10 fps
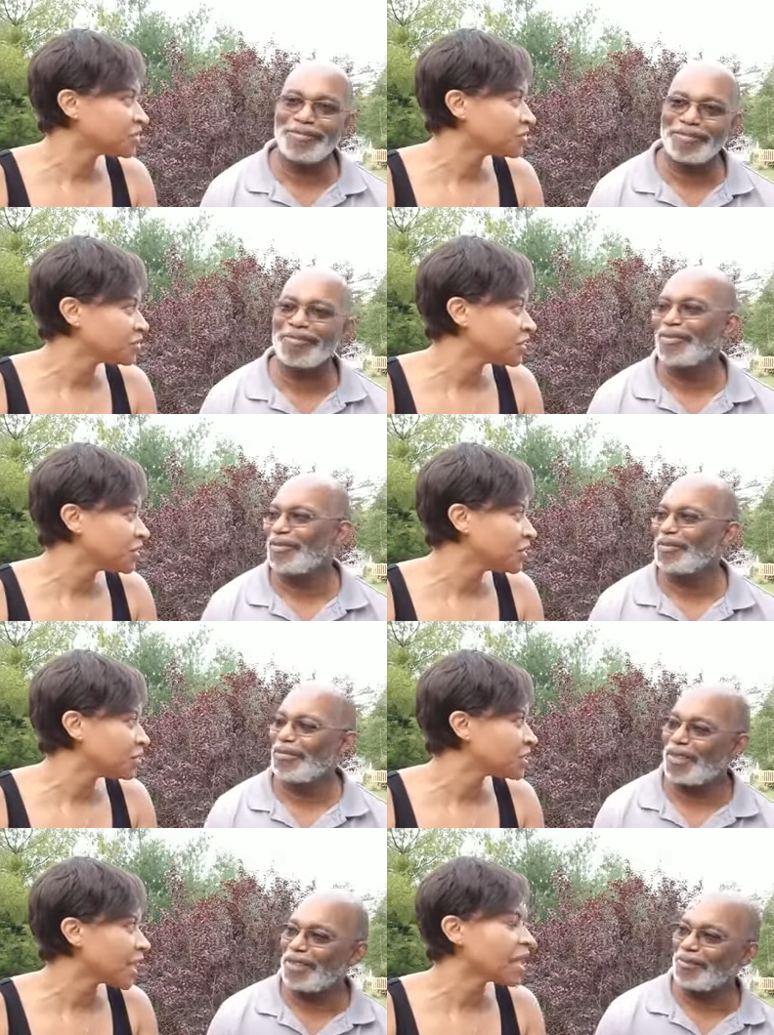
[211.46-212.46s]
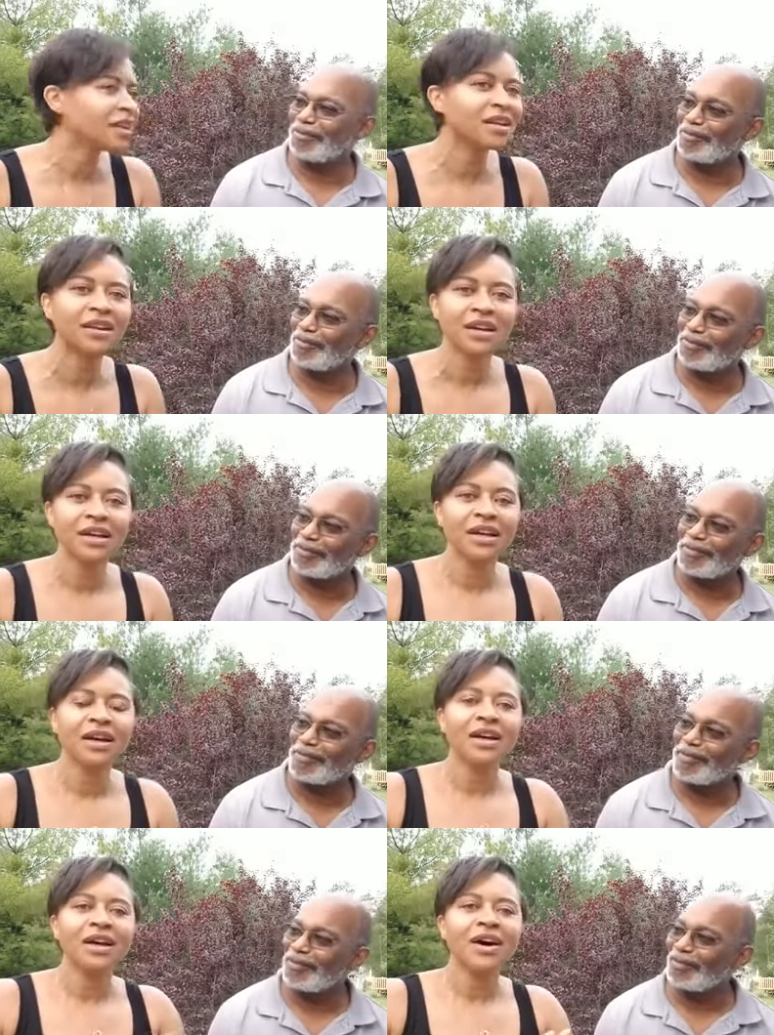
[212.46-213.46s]
Speaker 1: medical. videos, right. and
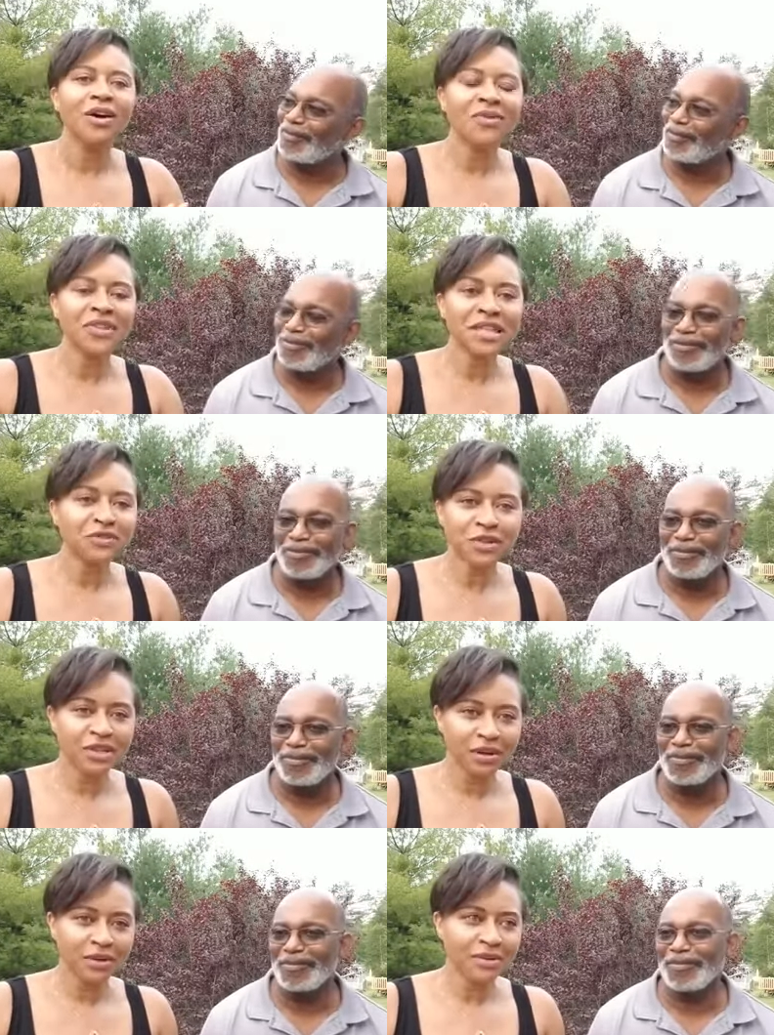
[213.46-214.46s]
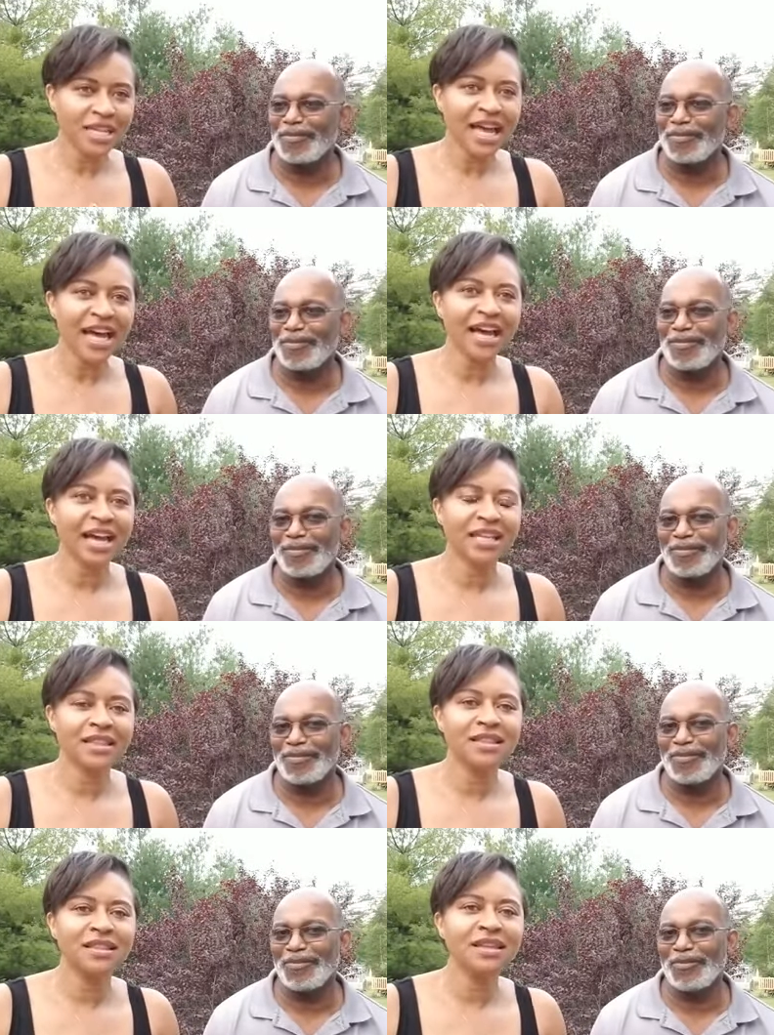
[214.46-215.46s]
these videos had
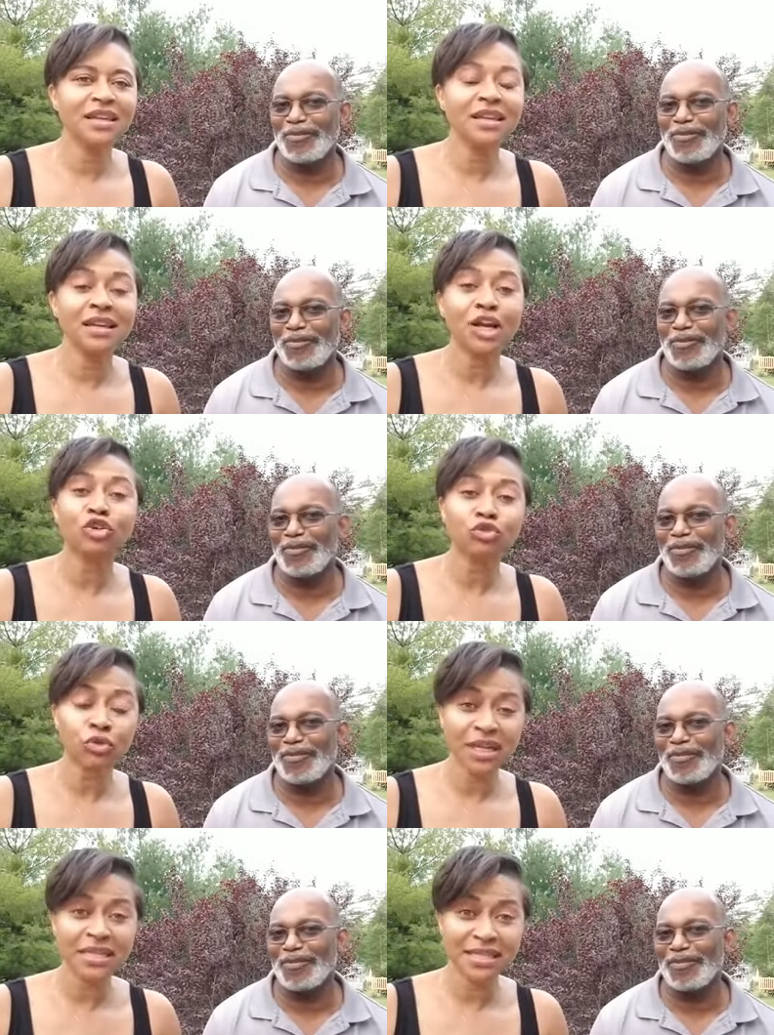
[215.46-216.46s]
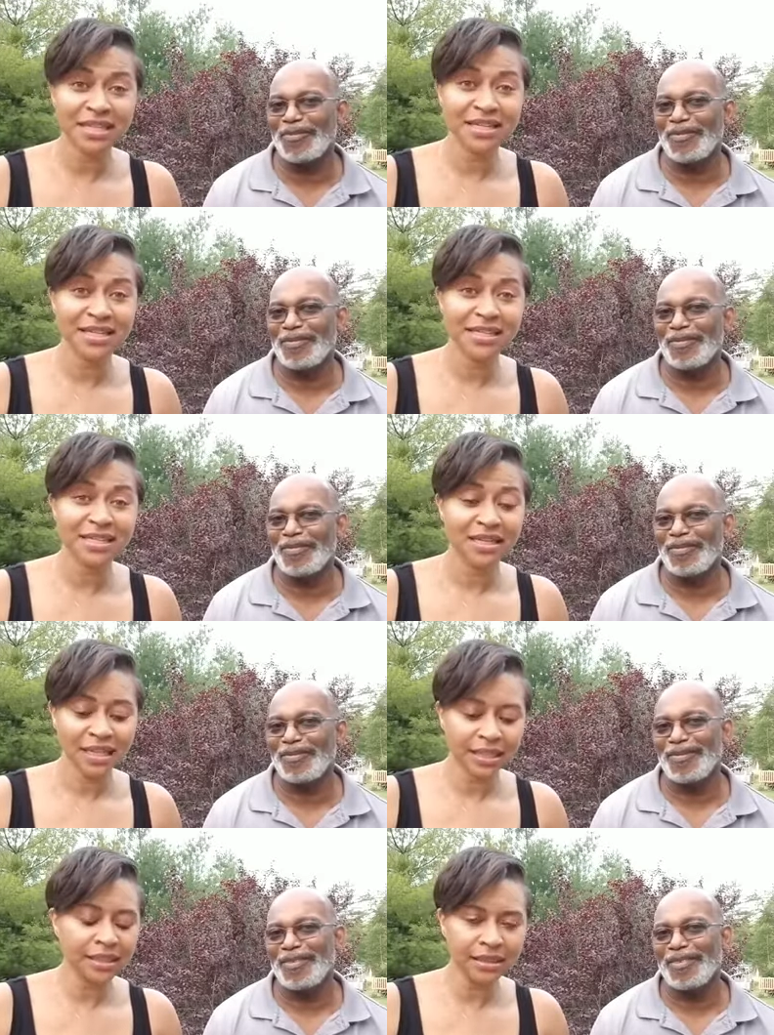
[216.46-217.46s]
the craziest
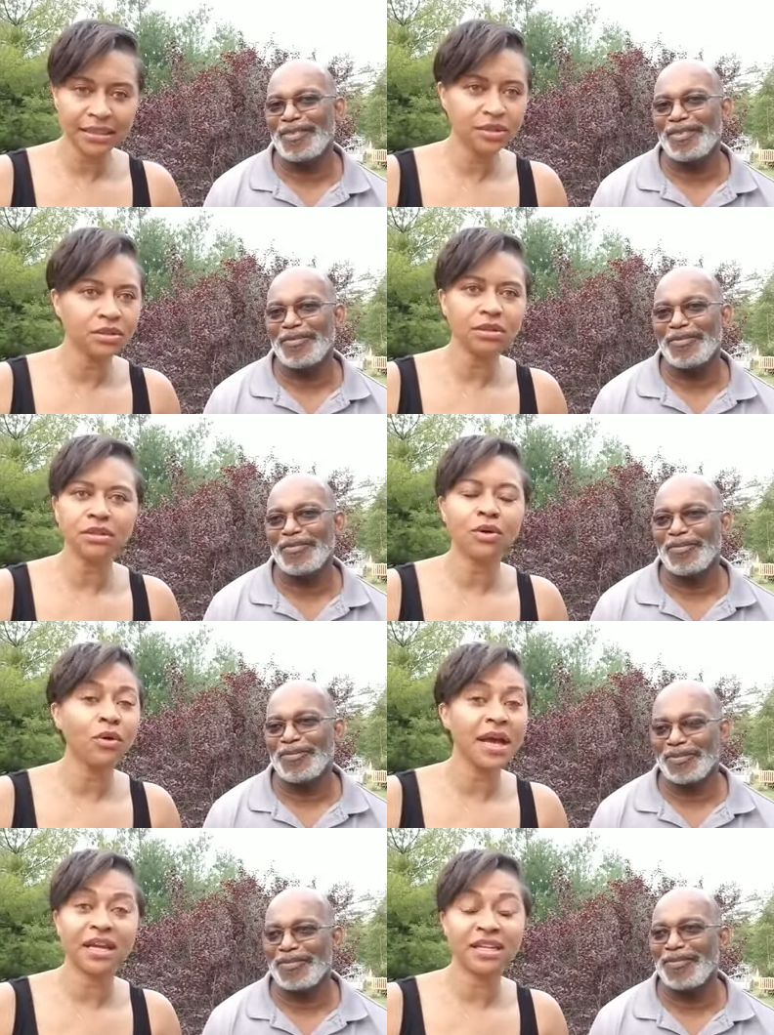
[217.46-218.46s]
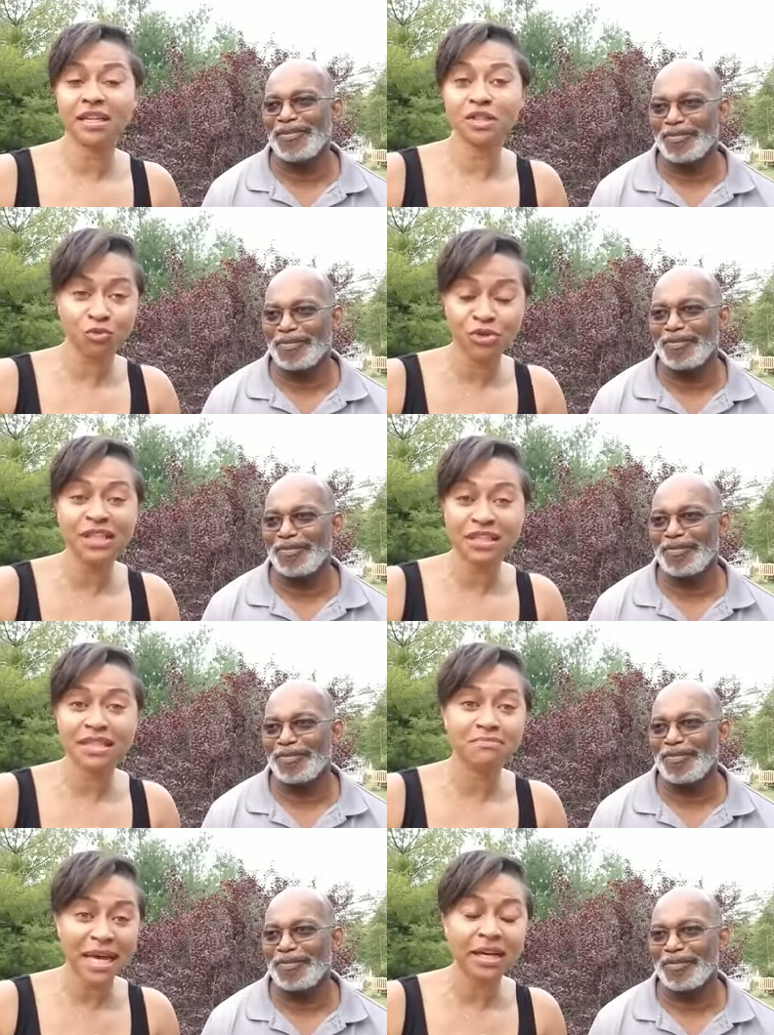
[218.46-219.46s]
legal and it's really the
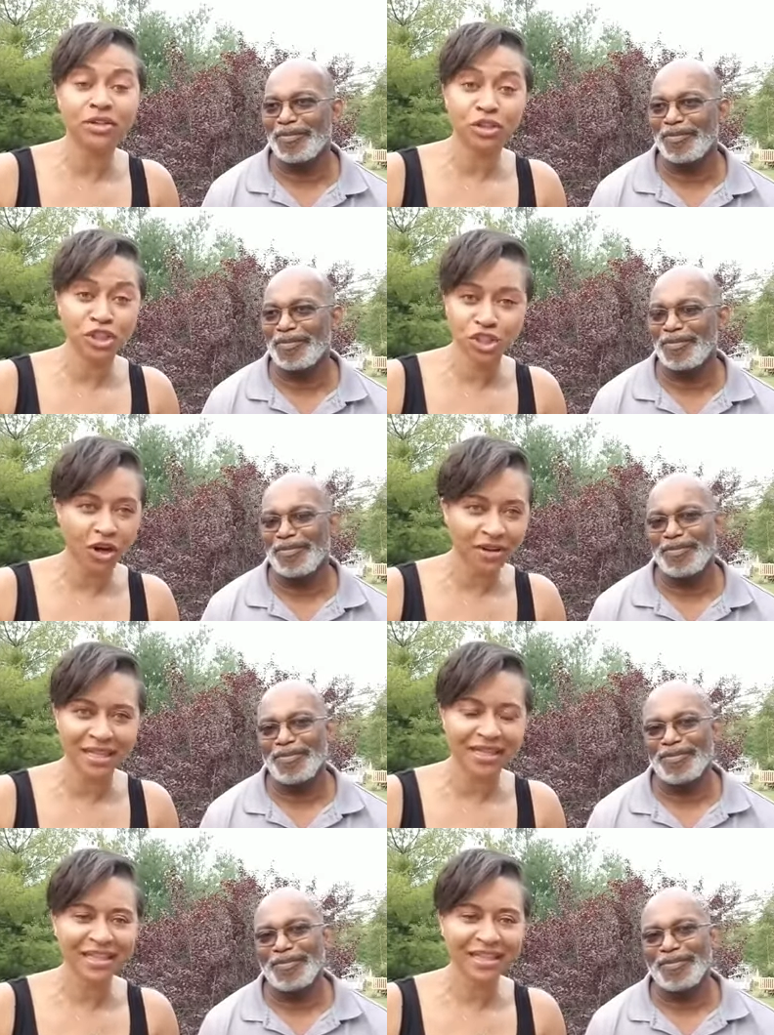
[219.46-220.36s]
medical jargon